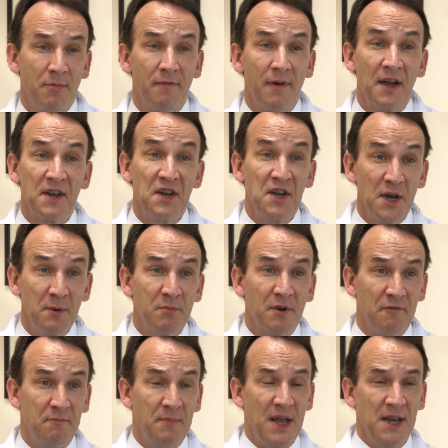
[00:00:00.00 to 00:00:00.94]
provide a number
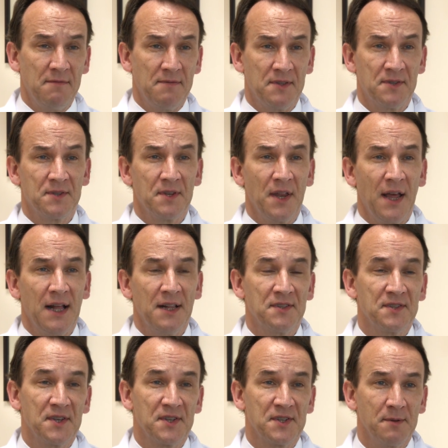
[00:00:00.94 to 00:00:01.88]
of benefits to the health
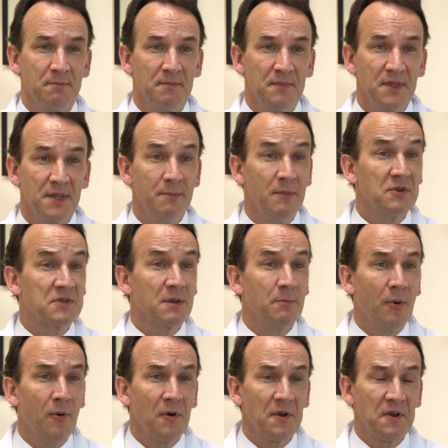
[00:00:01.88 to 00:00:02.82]
system, the most
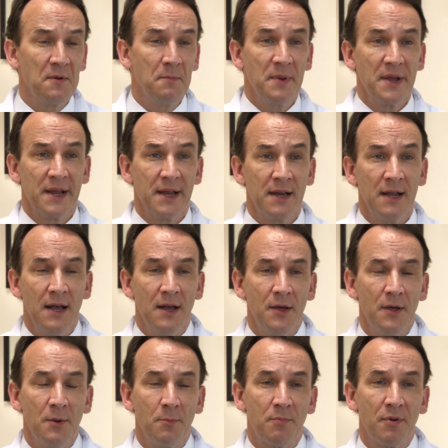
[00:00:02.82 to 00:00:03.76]
important being
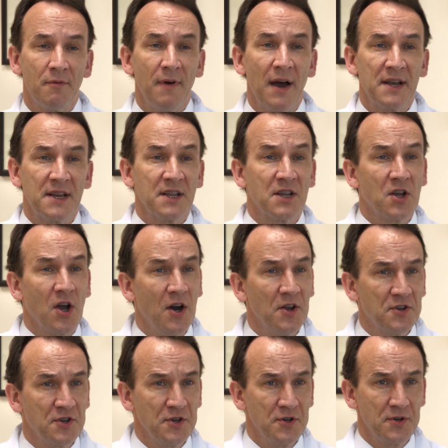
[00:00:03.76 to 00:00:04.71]
providing
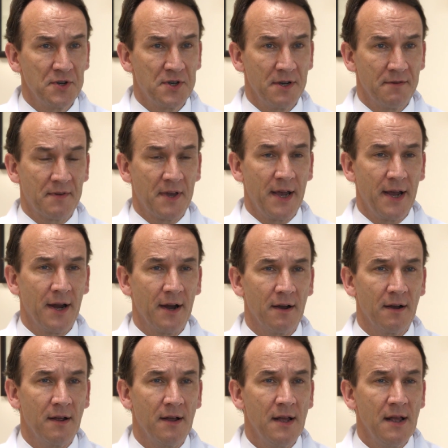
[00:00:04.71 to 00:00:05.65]
continuity of care.